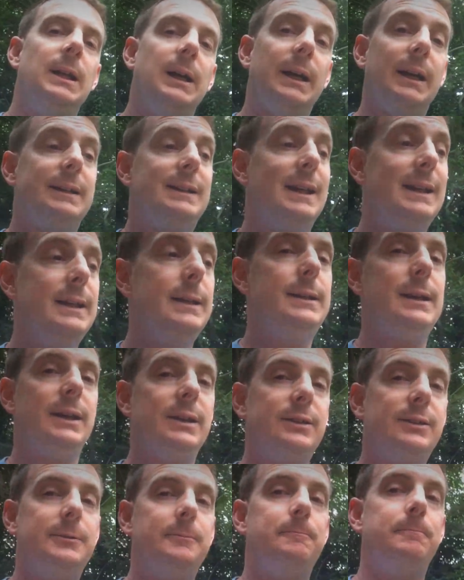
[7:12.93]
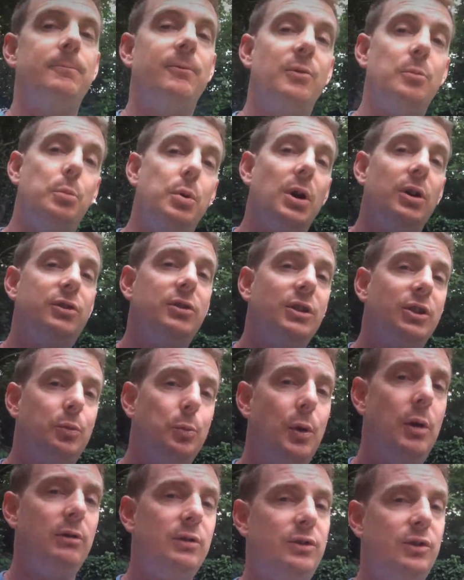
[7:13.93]
And I tell you this, from personal
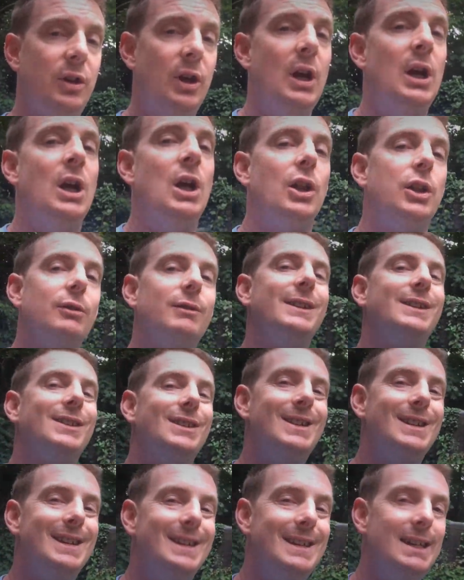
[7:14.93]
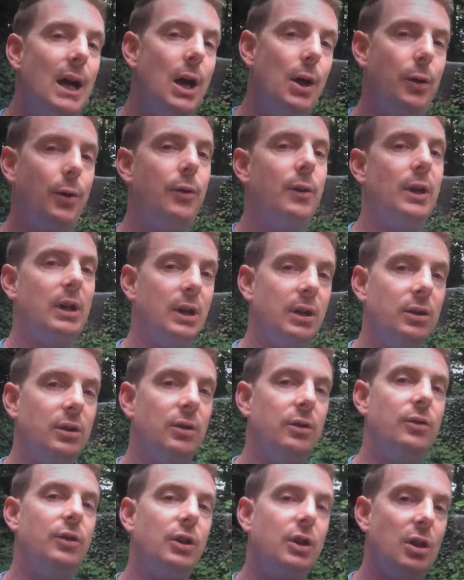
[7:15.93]
experience, there is nothing
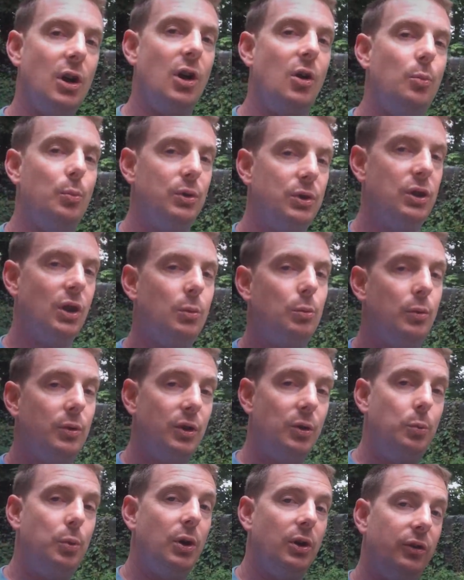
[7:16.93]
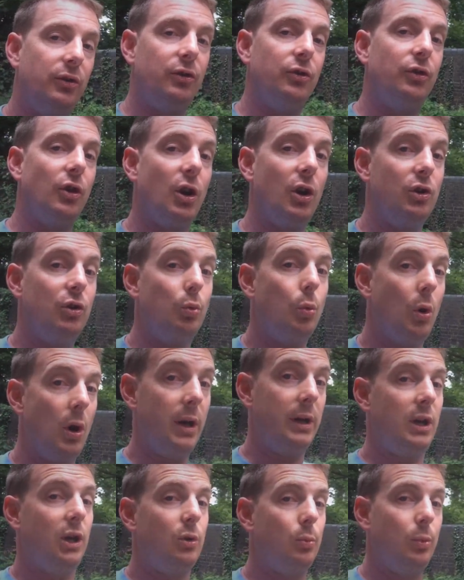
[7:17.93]
that can't be done with a person's eyes
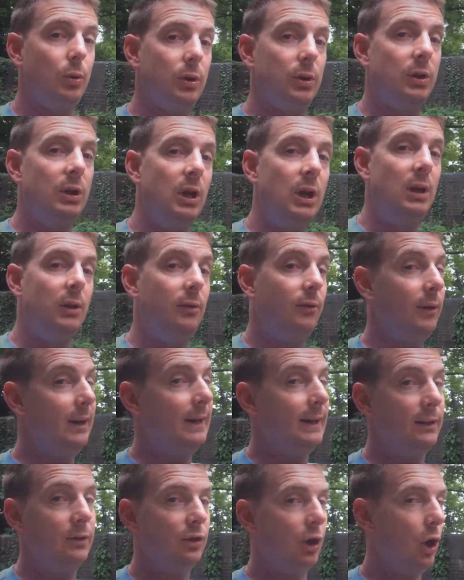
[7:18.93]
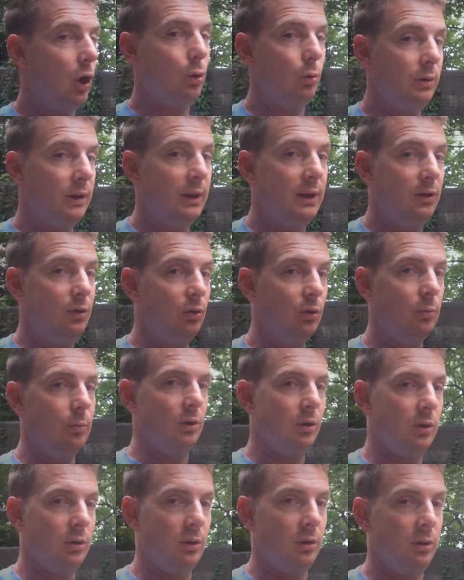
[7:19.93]
wide open, feeling totally
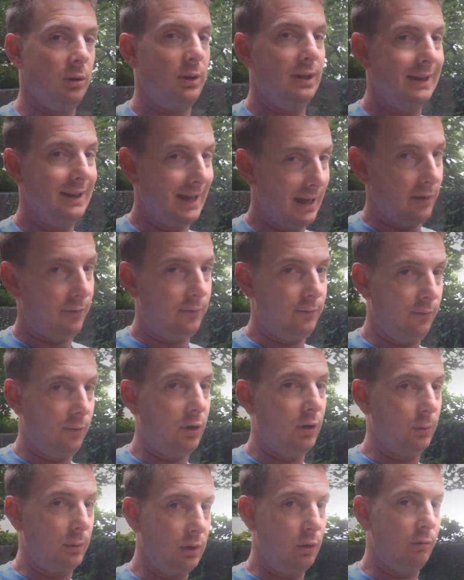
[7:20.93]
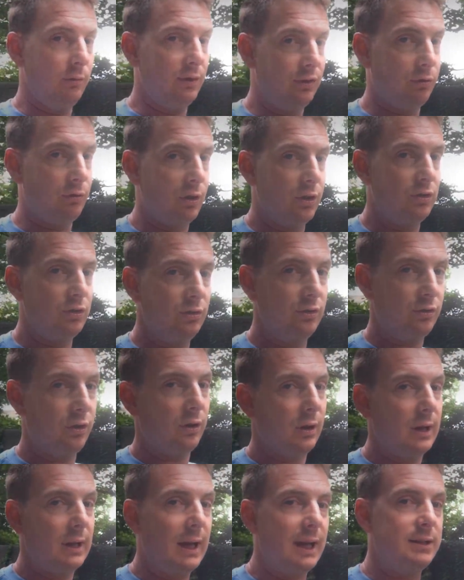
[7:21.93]
normal, yet following your instructions to
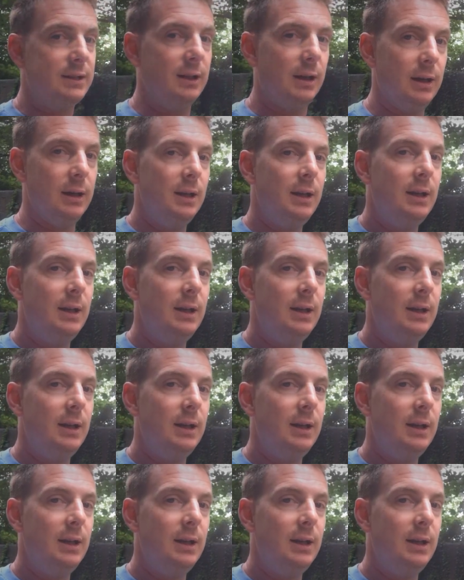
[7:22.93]
the letter,